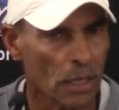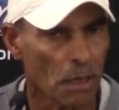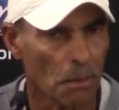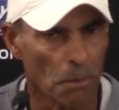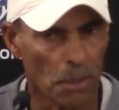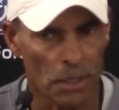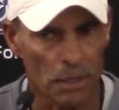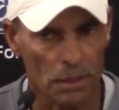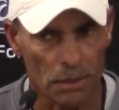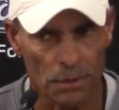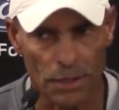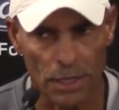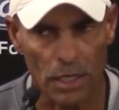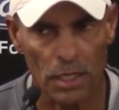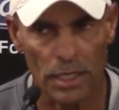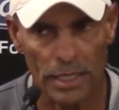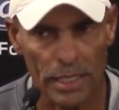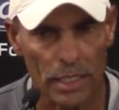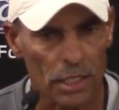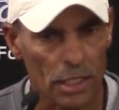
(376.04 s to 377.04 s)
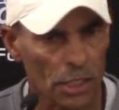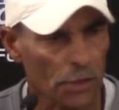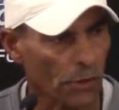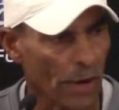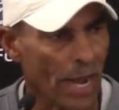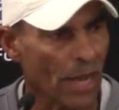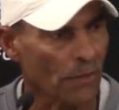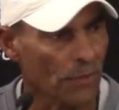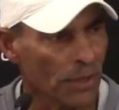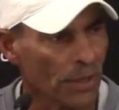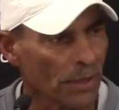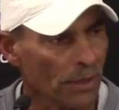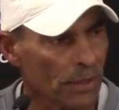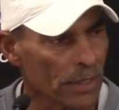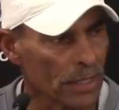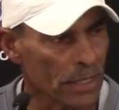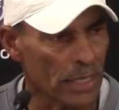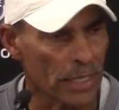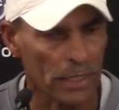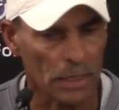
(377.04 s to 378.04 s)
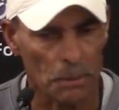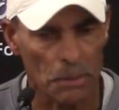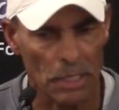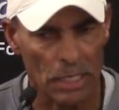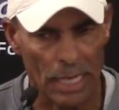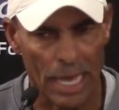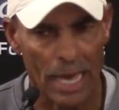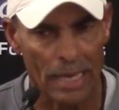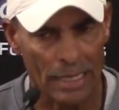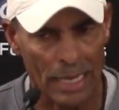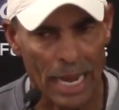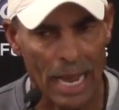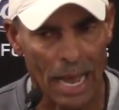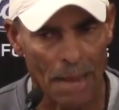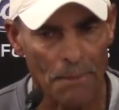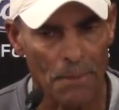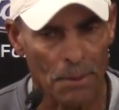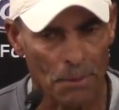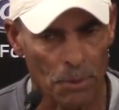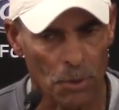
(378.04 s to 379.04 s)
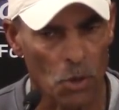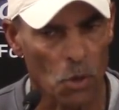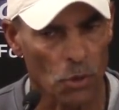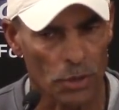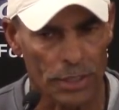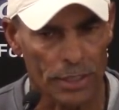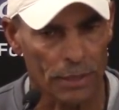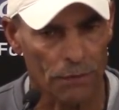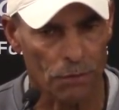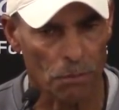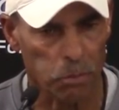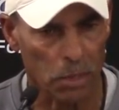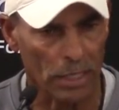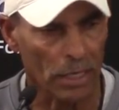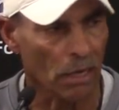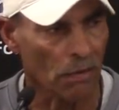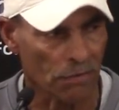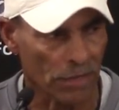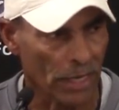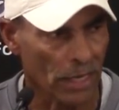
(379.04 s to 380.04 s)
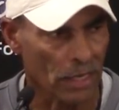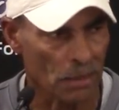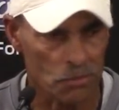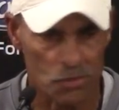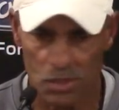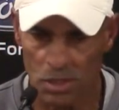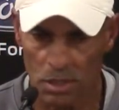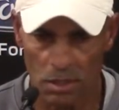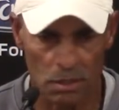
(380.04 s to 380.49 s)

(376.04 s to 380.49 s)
but they're going to get a good crowd there. And it can be loud. I remember going in there for playoff games.